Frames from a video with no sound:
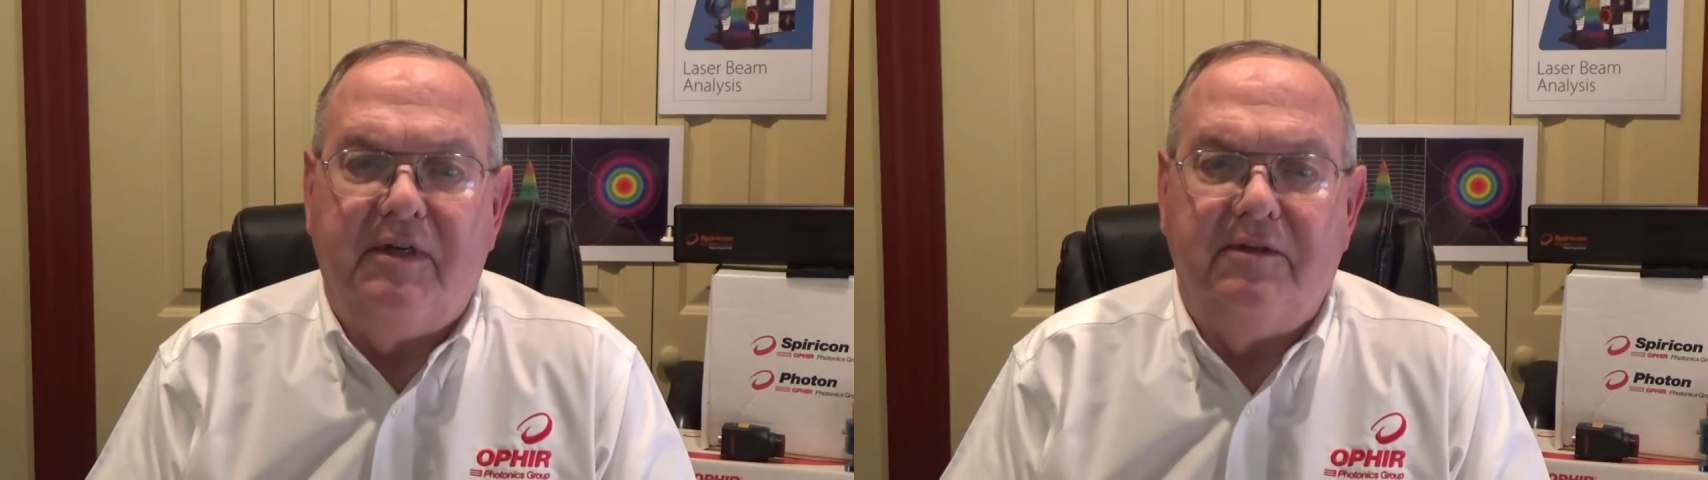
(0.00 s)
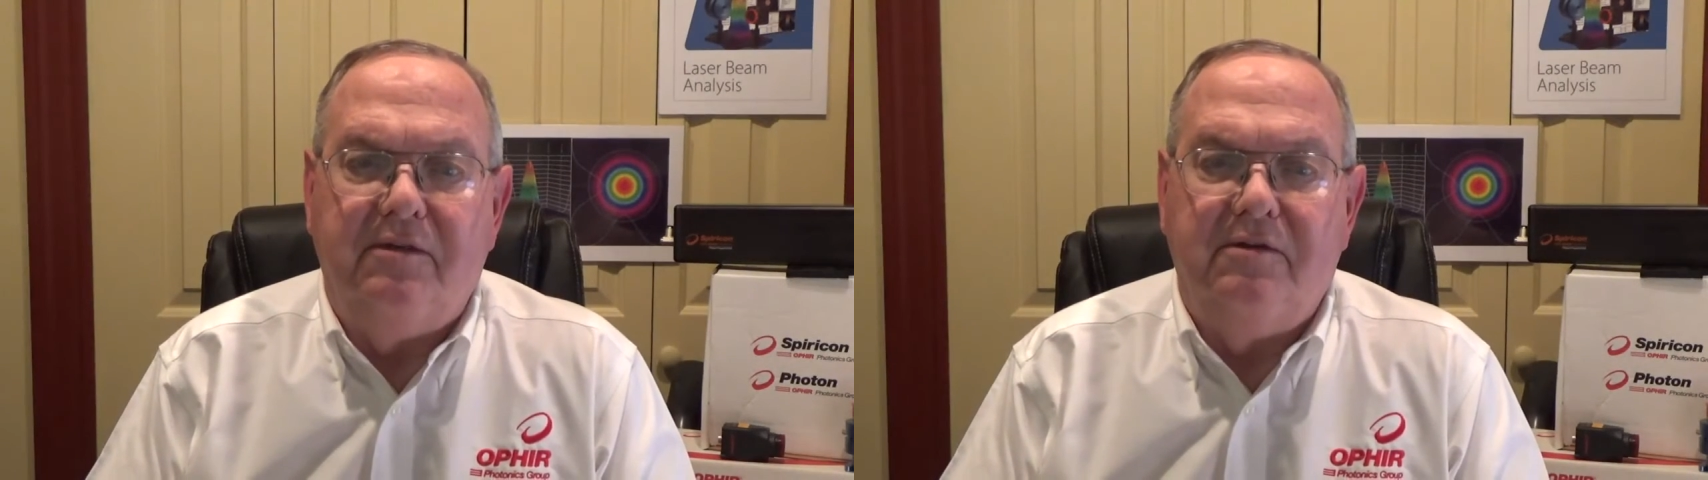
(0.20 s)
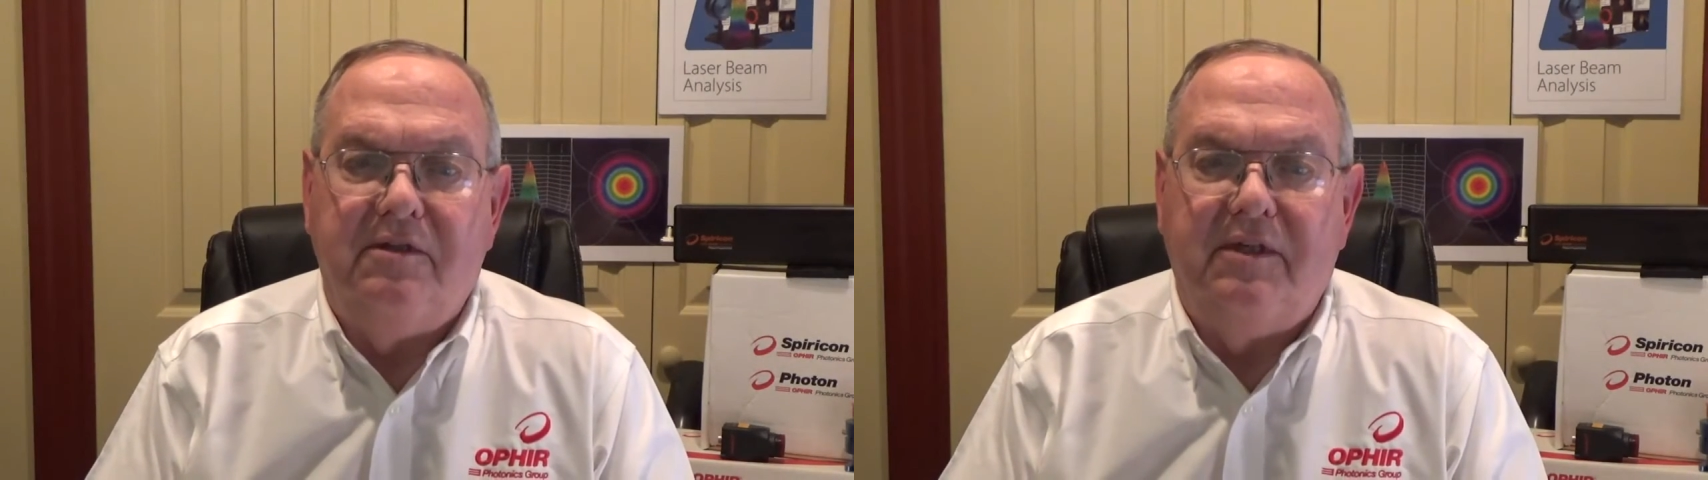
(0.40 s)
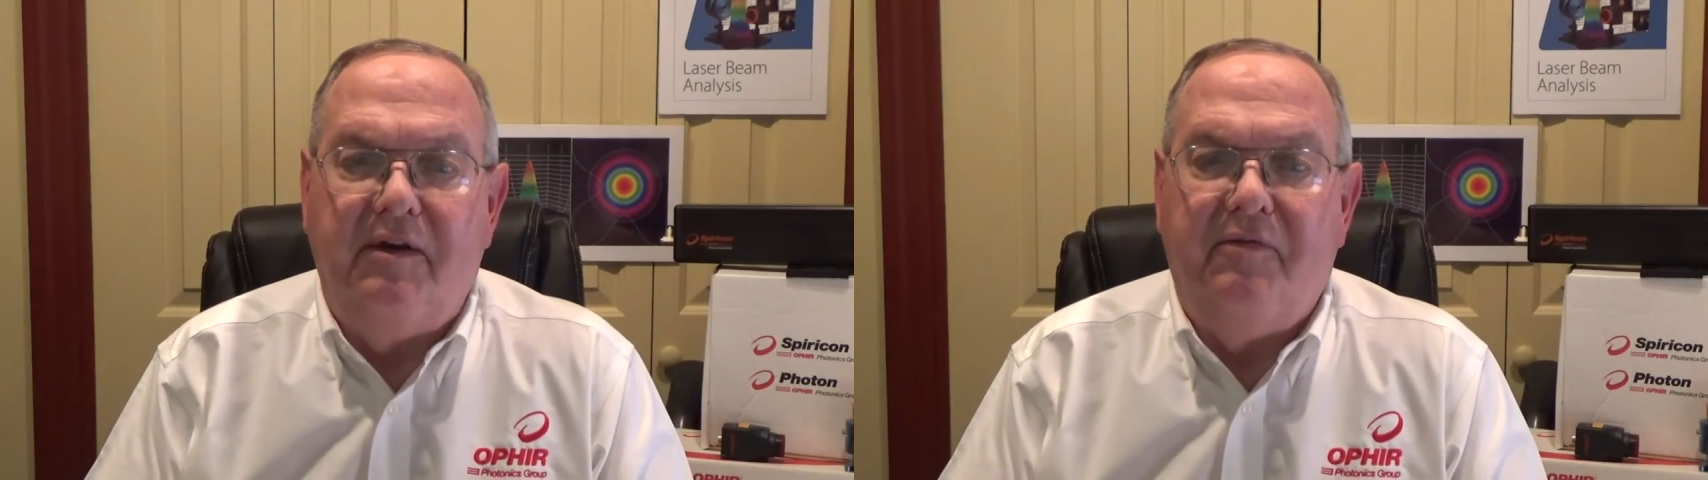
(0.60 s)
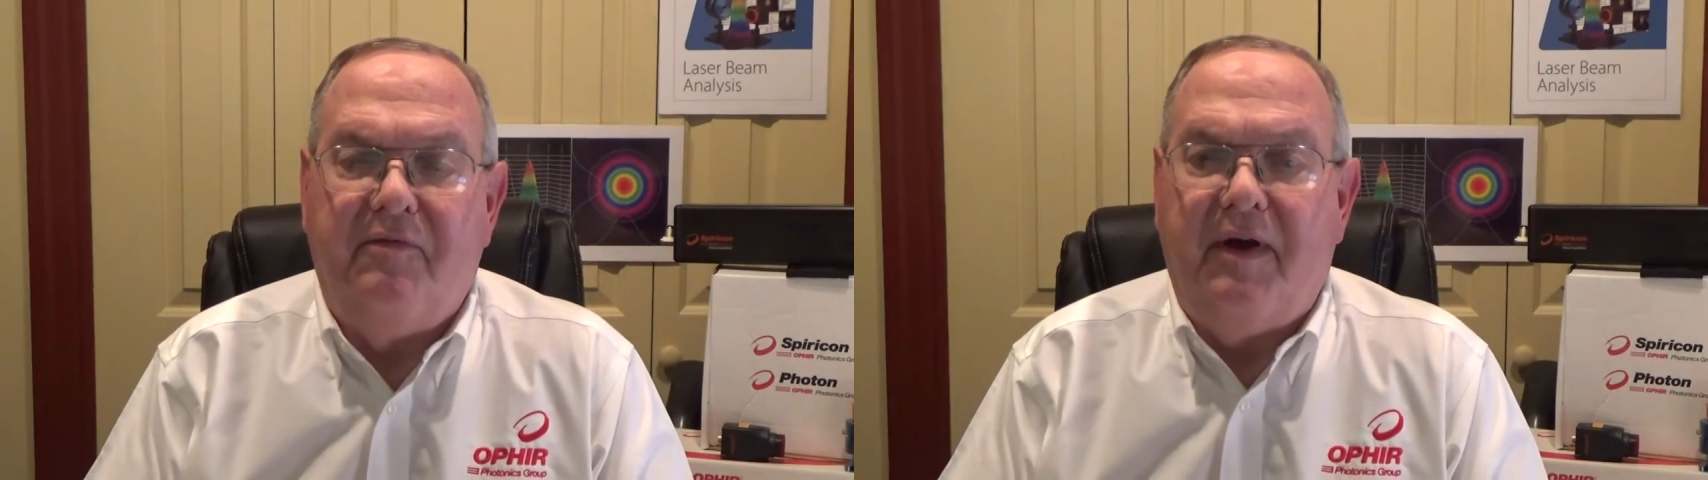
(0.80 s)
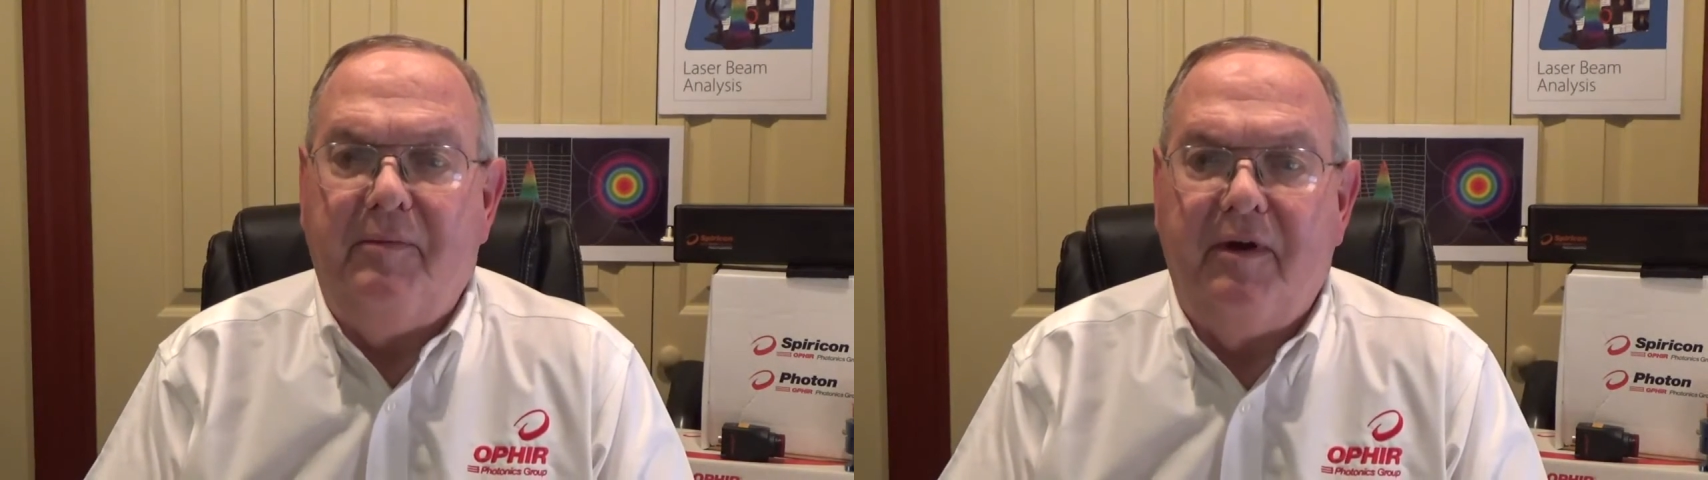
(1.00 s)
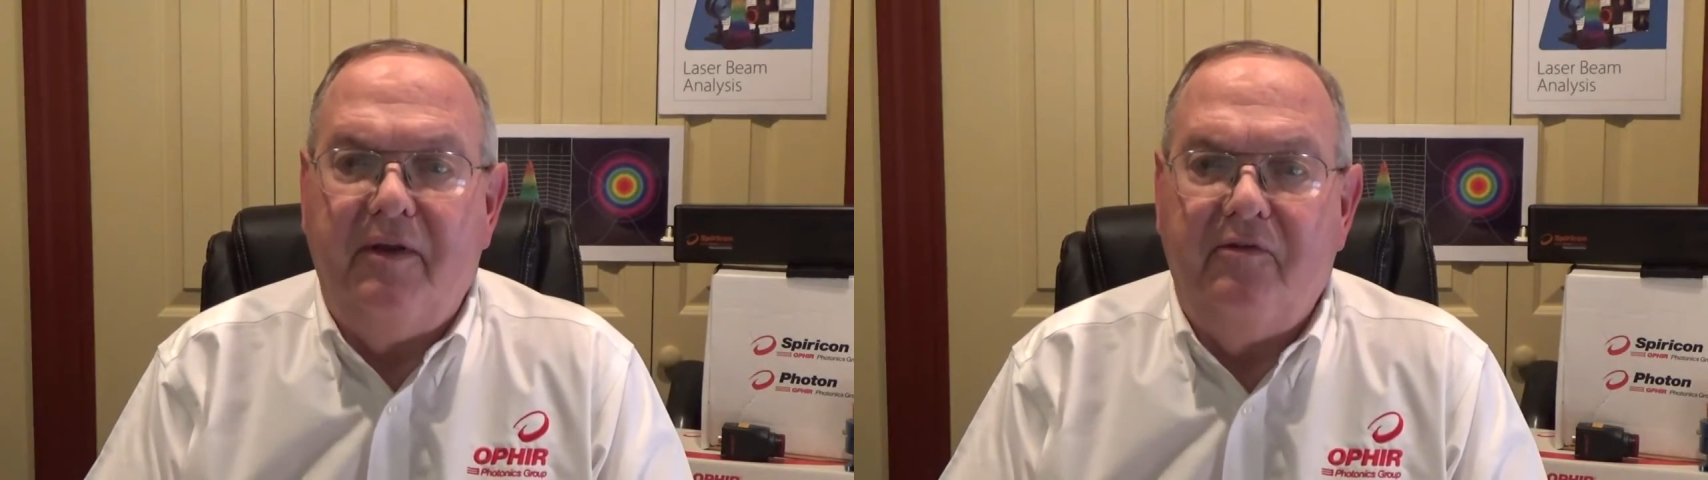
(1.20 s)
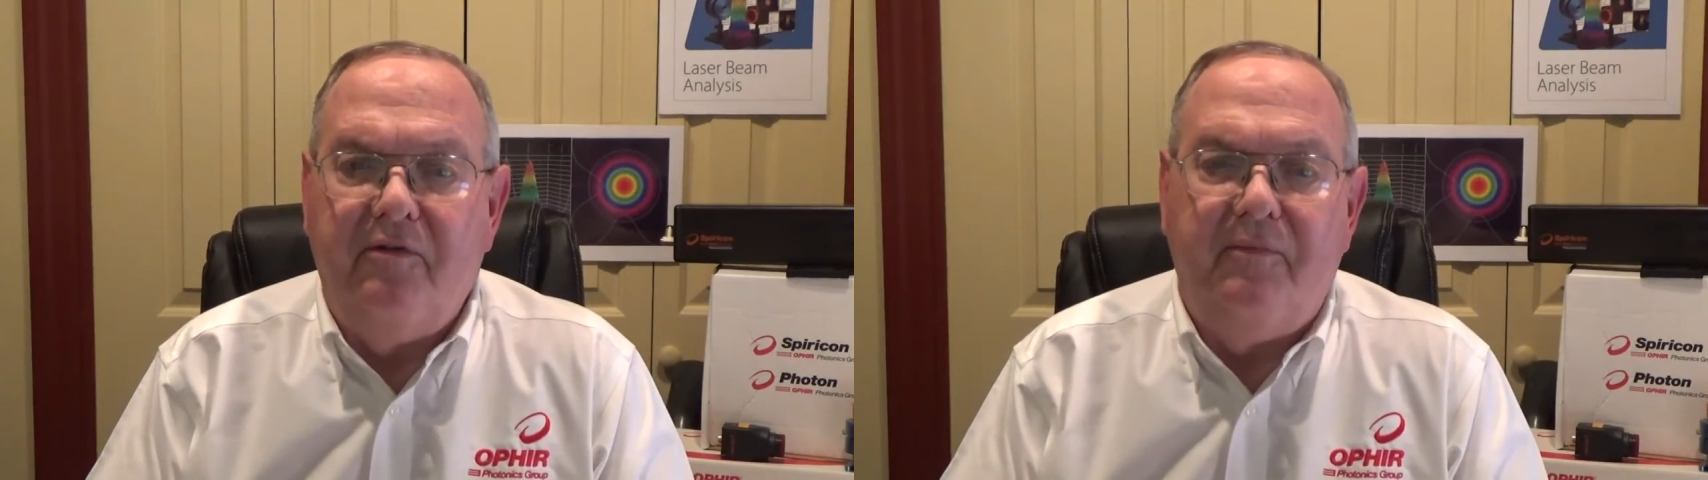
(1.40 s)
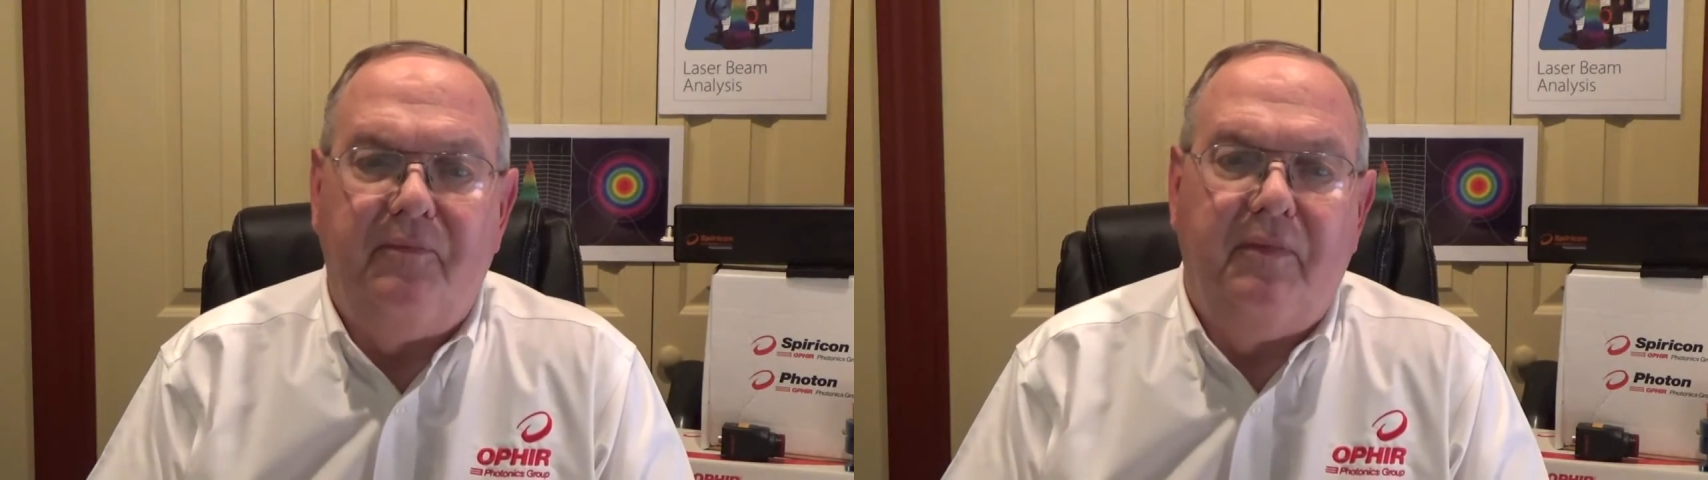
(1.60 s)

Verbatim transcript: sensor is designed for fiber lasers,